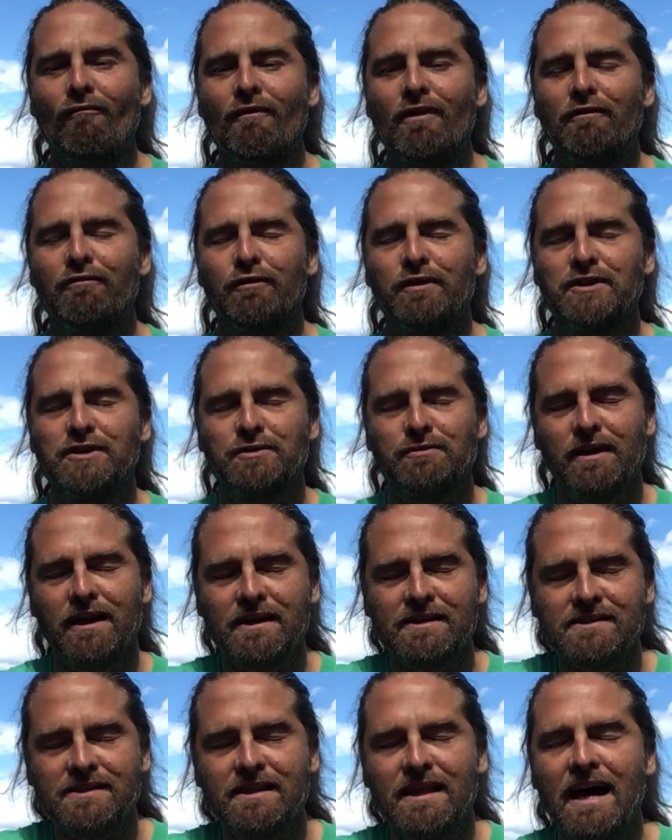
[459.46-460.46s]
if we
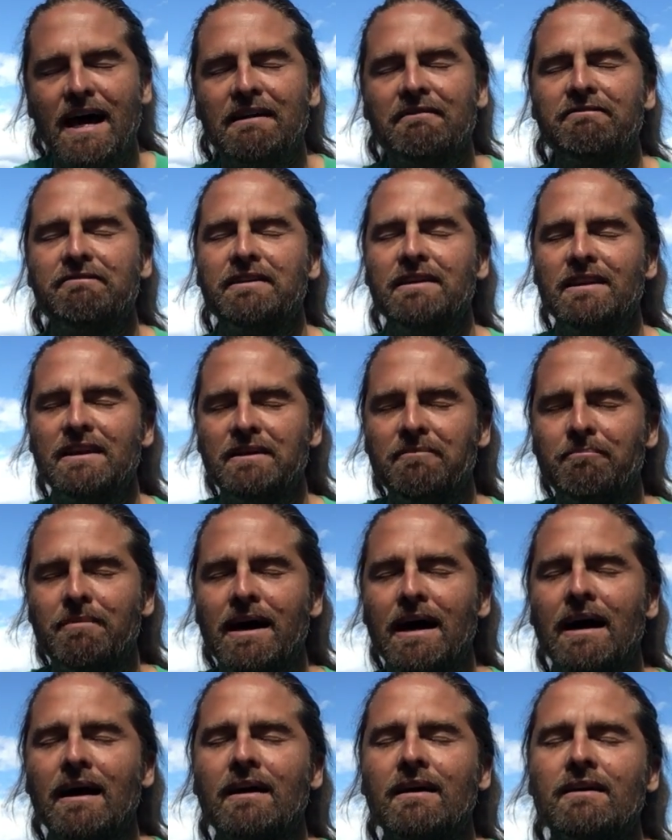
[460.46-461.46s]
trace that feeling
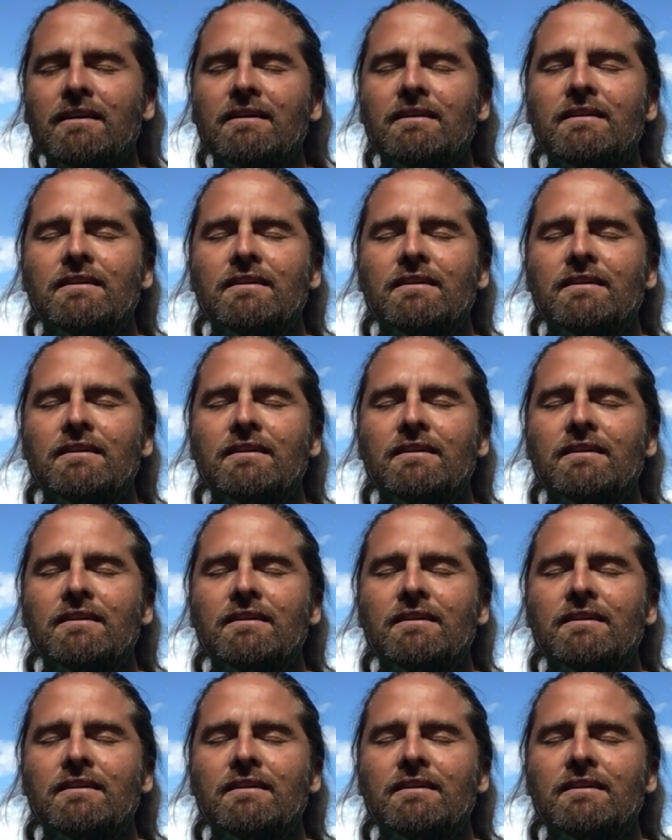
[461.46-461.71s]
back,